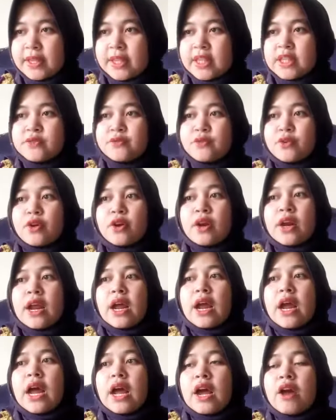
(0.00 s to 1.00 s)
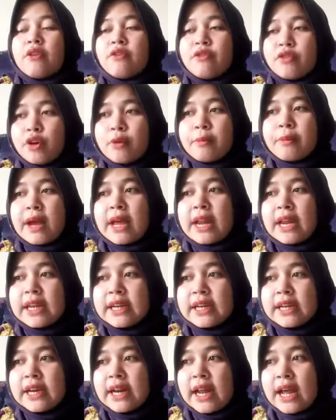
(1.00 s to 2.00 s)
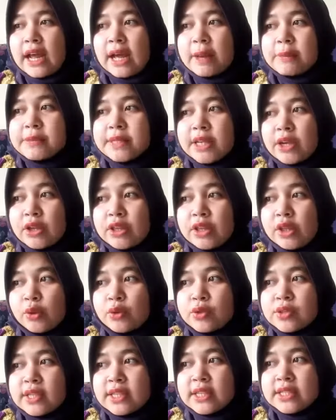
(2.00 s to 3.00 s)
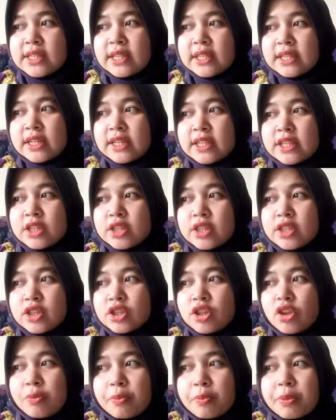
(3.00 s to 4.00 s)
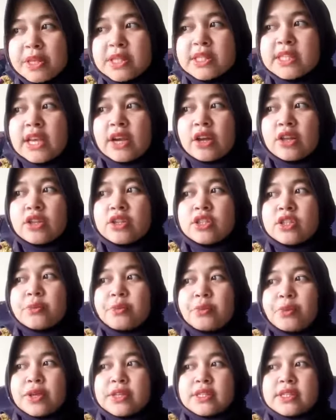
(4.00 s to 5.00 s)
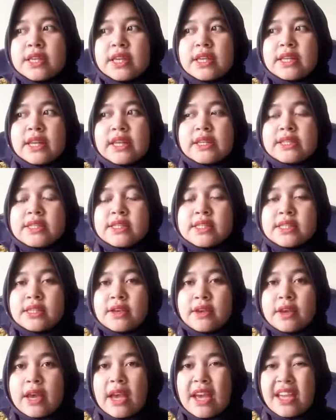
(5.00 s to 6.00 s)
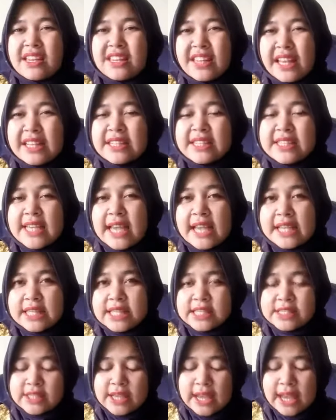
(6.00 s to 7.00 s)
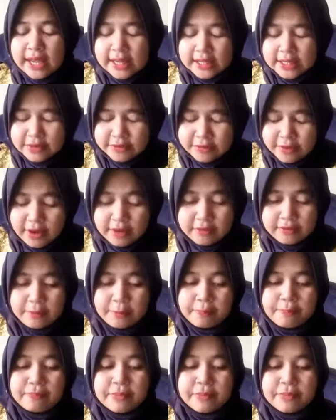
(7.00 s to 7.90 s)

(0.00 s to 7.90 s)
It is from Alan Graham, Psycholinguistics, Central Topic Psychology Press in 1985.